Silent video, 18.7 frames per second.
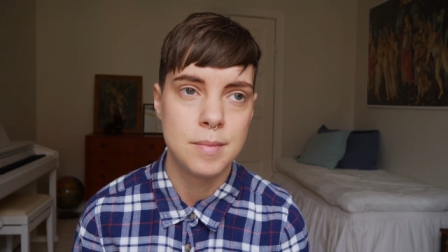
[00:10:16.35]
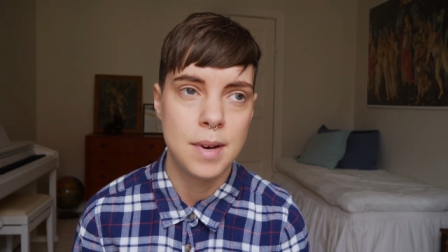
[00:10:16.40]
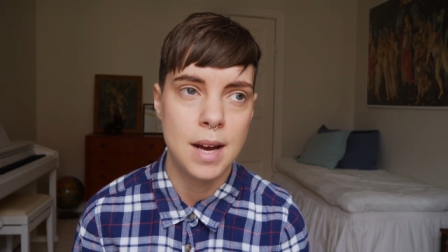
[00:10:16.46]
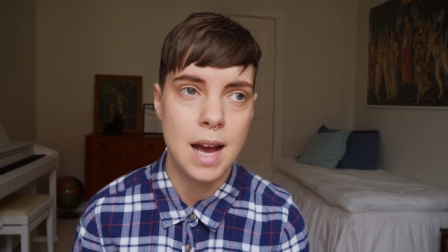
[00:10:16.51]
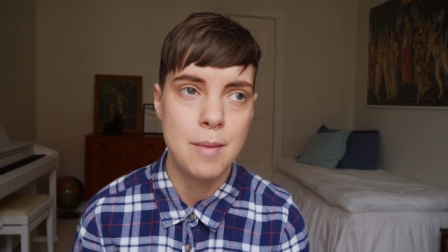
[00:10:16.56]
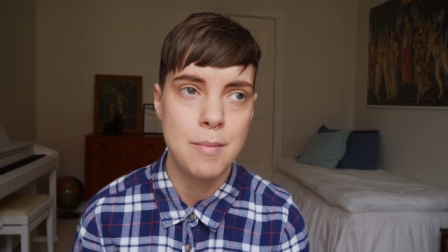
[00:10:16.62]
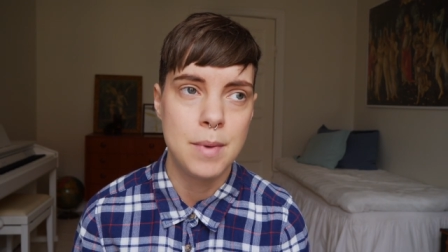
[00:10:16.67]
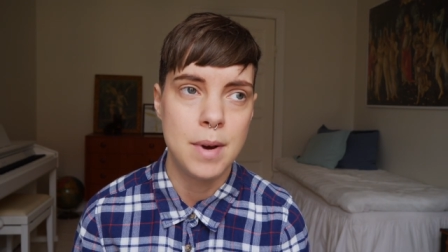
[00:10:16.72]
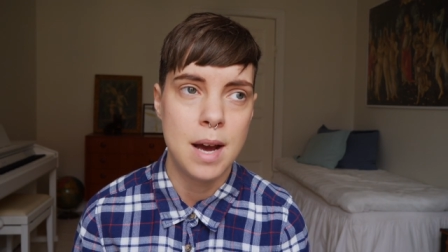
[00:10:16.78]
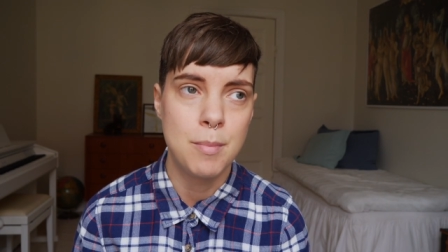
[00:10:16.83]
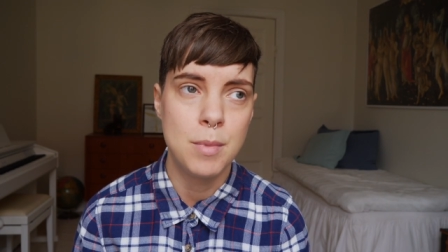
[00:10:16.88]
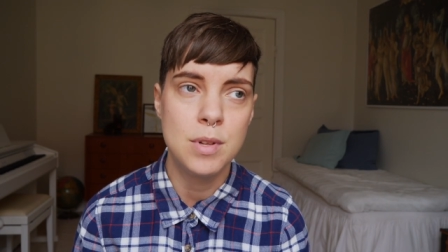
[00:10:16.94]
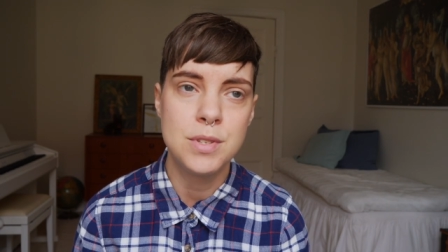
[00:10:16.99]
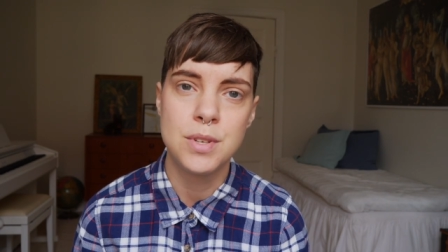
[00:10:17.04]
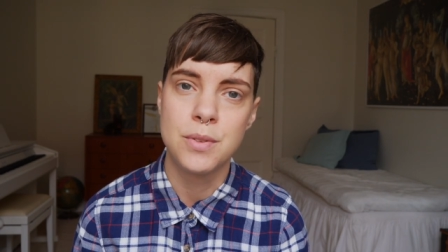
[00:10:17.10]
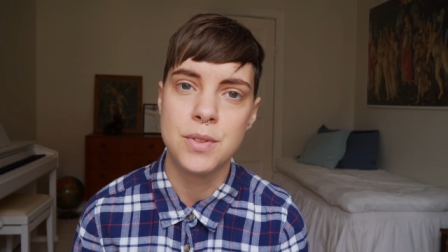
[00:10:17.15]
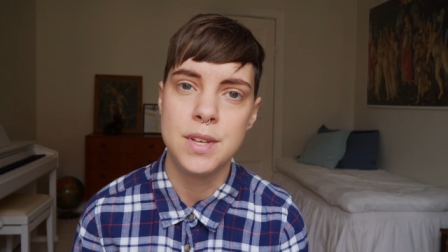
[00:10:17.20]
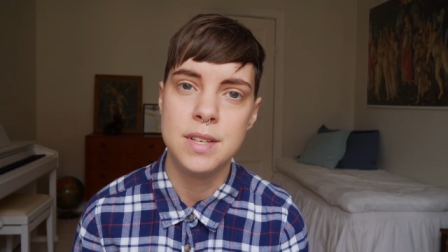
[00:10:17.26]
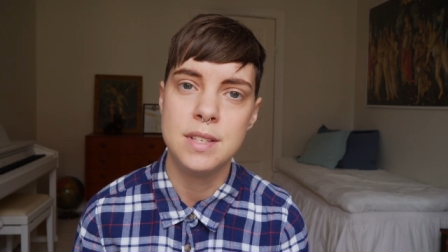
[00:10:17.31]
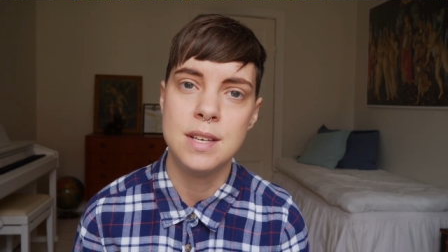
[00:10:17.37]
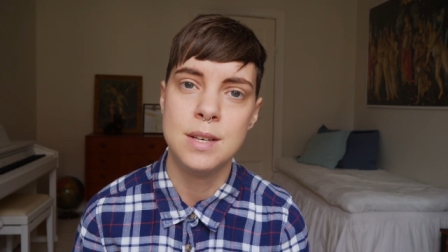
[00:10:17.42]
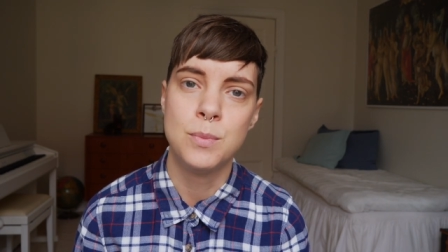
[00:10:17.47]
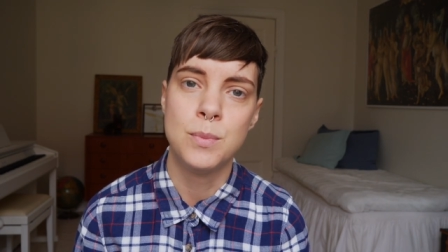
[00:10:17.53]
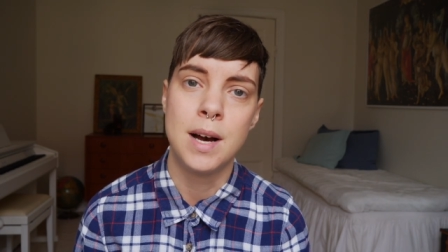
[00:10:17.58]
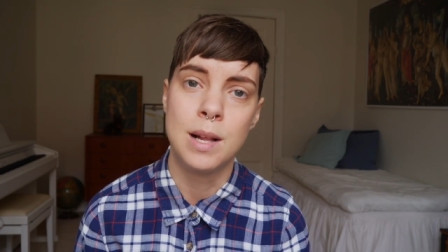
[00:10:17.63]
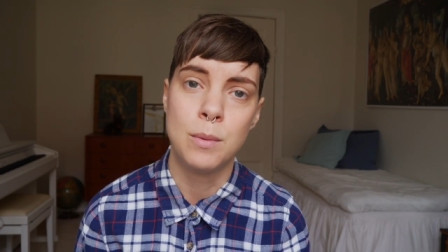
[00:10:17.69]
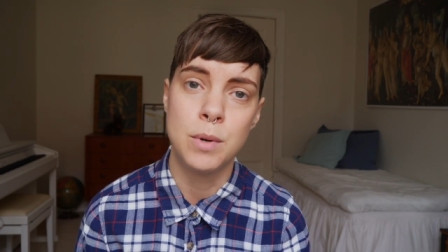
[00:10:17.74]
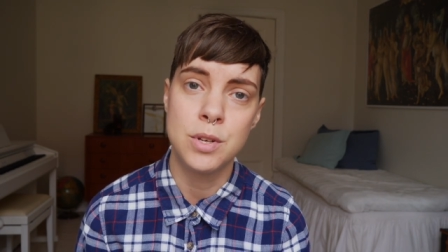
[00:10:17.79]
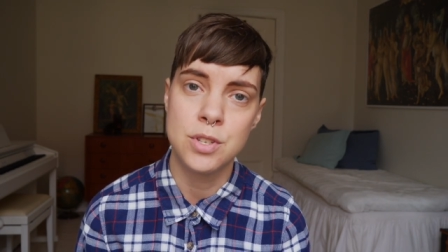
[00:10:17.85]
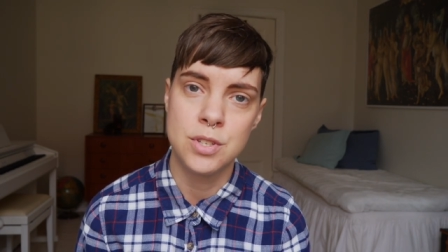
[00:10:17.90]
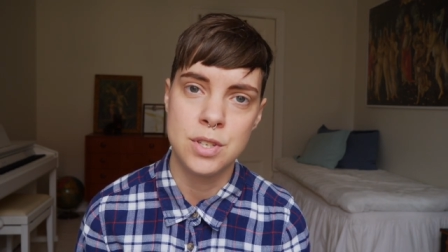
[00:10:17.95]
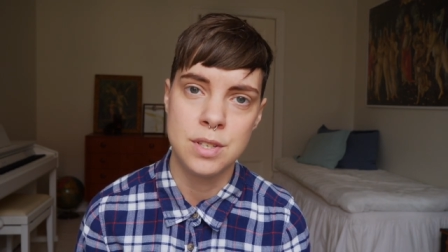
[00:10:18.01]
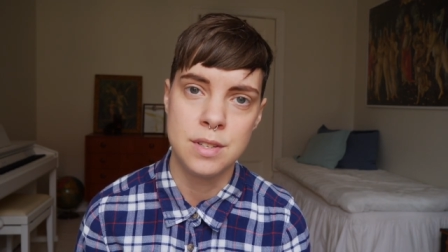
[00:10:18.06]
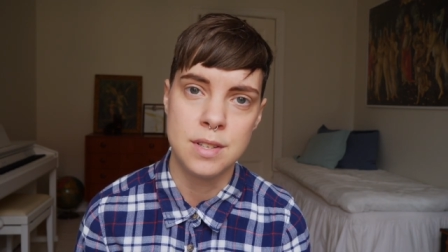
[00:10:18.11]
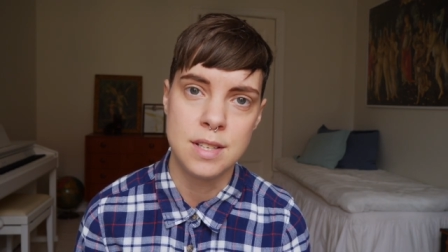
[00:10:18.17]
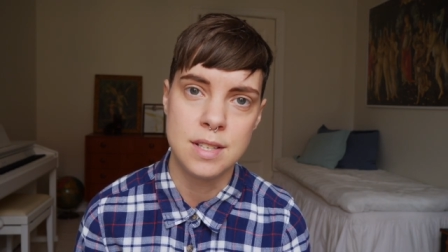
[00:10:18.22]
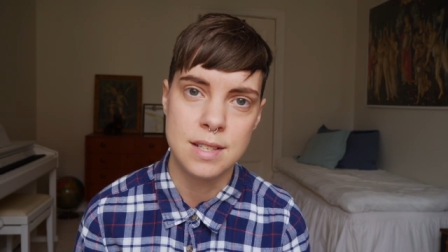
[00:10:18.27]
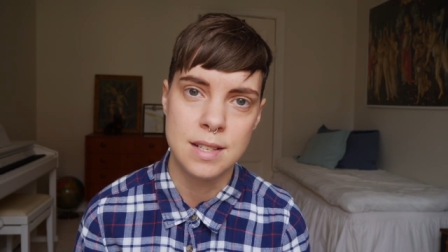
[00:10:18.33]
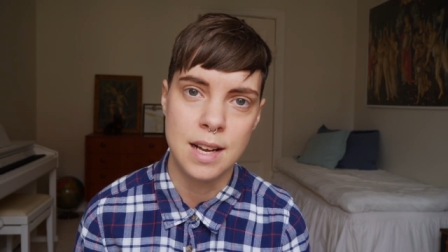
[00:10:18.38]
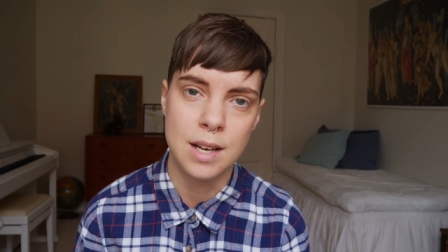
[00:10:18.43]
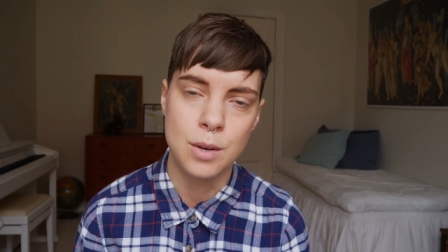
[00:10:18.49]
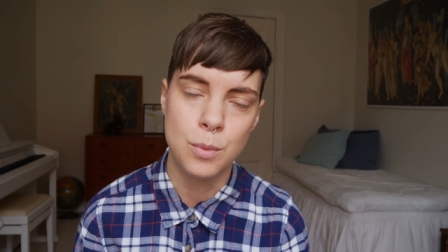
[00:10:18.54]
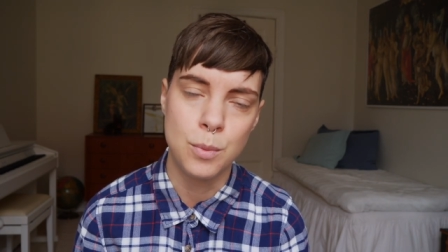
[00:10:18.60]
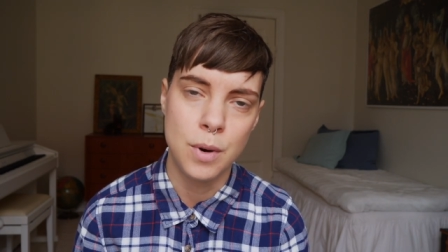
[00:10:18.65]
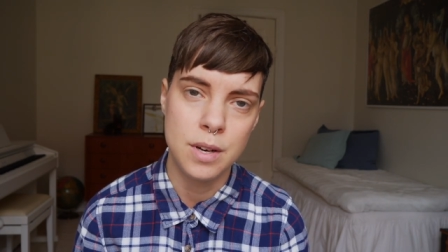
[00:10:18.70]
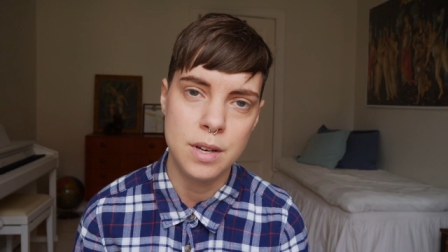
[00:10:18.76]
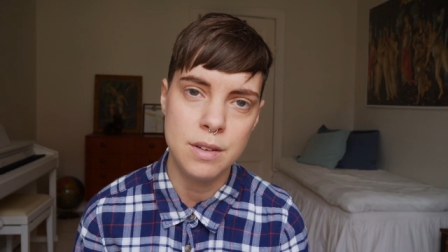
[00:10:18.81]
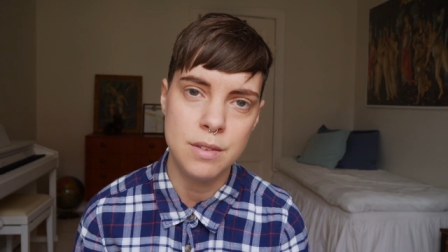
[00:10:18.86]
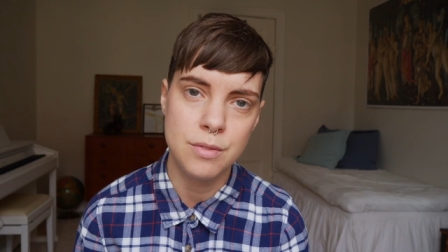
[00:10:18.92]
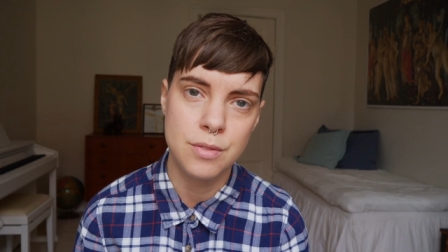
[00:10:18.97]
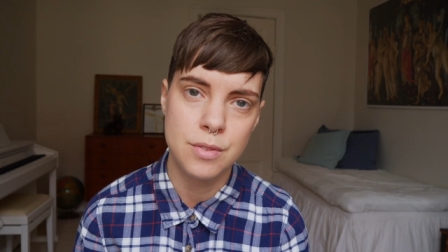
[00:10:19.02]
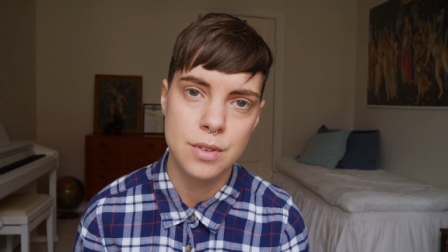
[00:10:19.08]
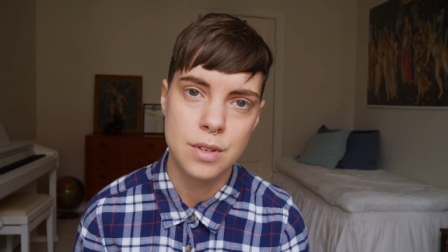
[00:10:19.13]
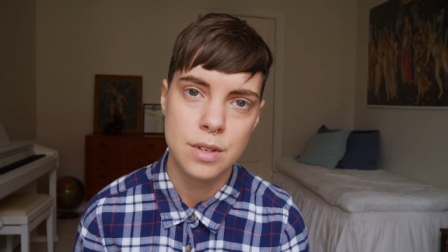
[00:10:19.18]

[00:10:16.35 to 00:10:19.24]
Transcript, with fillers: I'm, I'm also thinking while watching this, like, what if